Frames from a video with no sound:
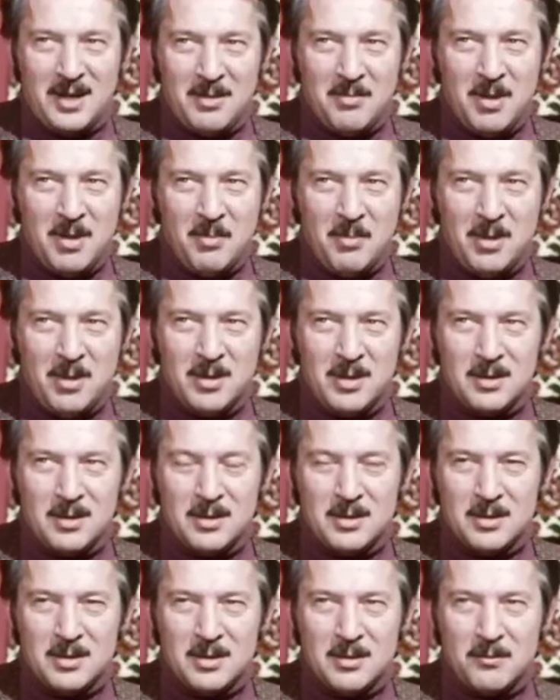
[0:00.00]
remember
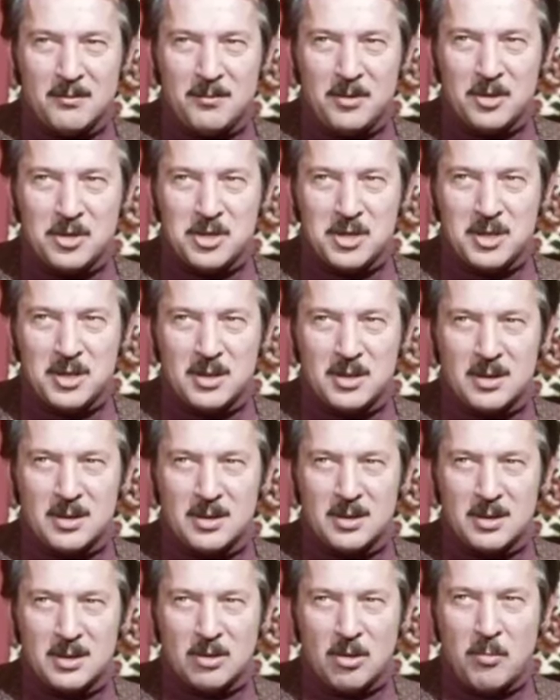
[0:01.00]
that
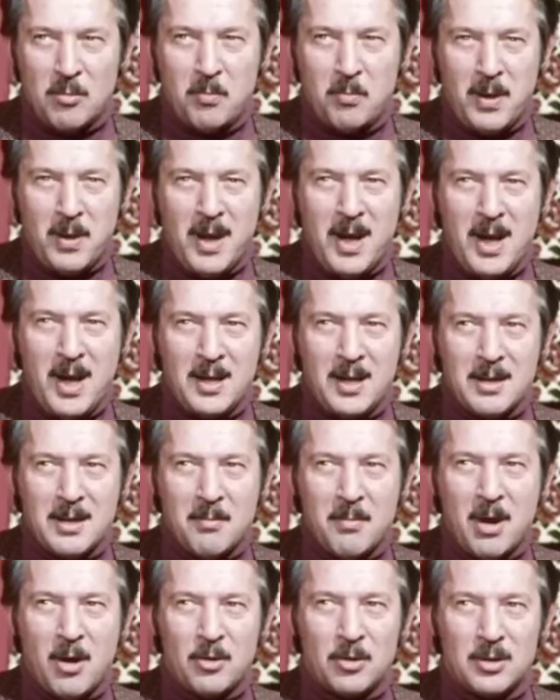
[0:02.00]
Fischer complained
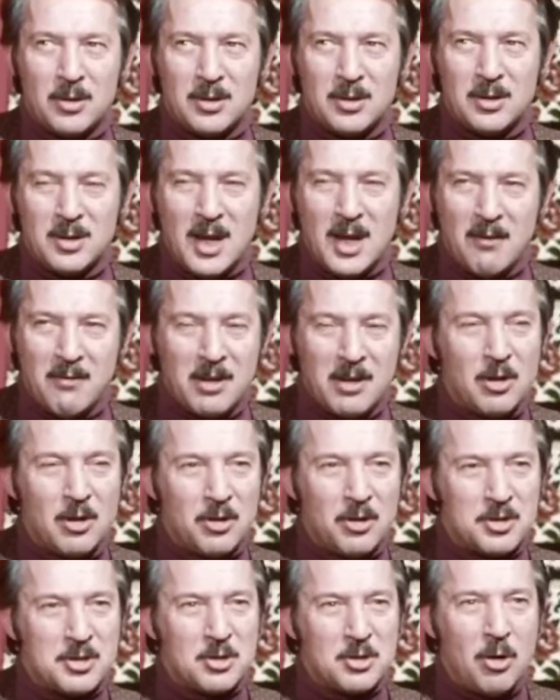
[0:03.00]
about having
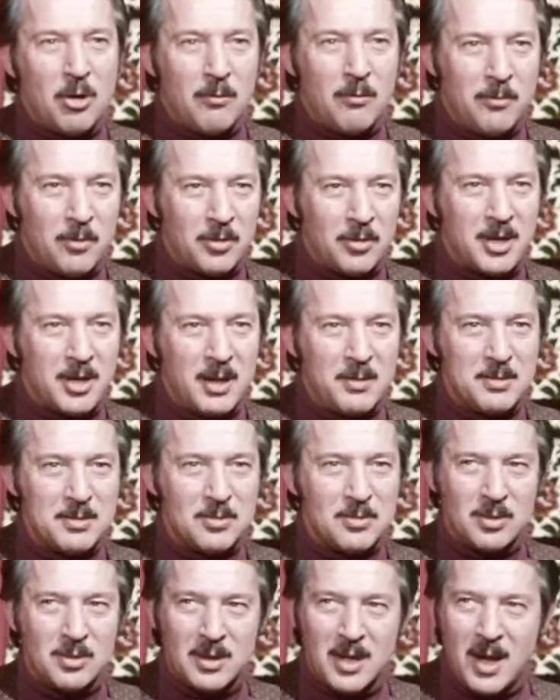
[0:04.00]
lost all 4 games
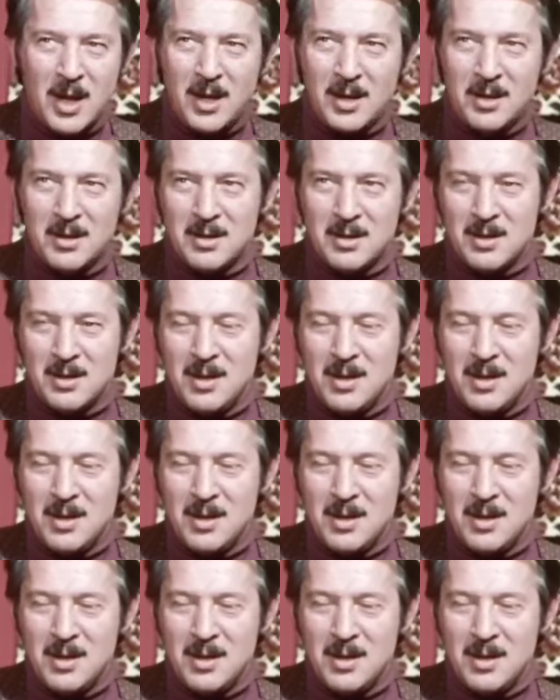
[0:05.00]
to Tal,